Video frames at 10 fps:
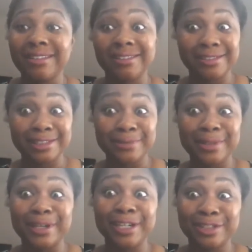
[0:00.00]
looks
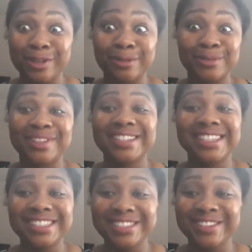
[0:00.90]
with the 100 coats of
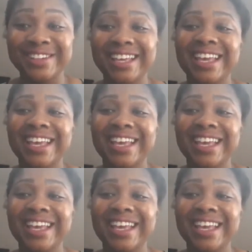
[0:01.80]
conditioner,